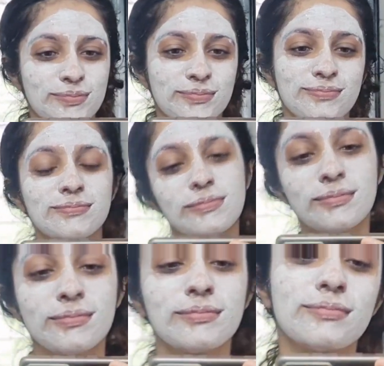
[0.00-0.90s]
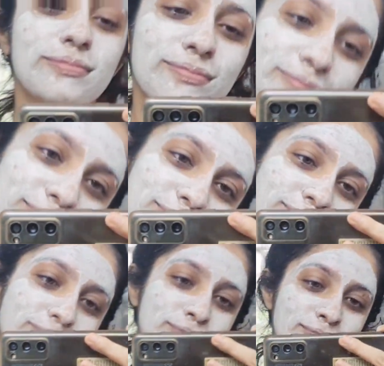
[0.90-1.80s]
This is something that I do before
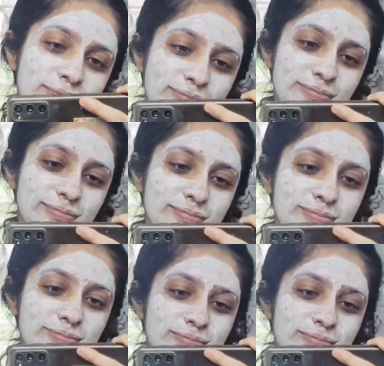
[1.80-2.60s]
every trip.